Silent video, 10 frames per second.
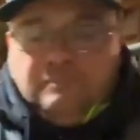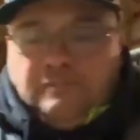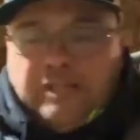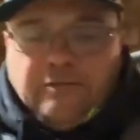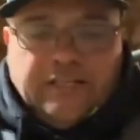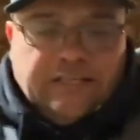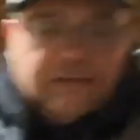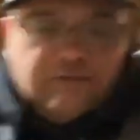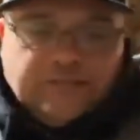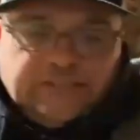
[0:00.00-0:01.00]
Yeah, we get
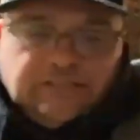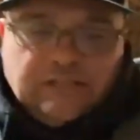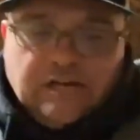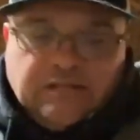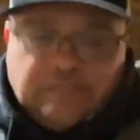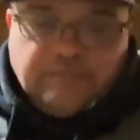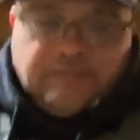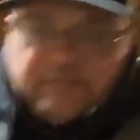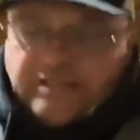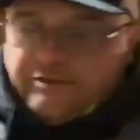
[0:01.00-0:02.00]
that question a lot,
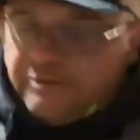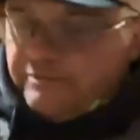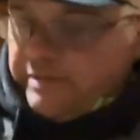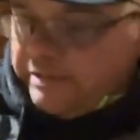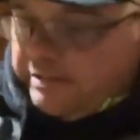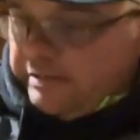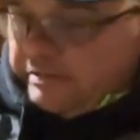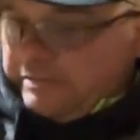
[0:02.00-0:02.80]
especially now with the ranch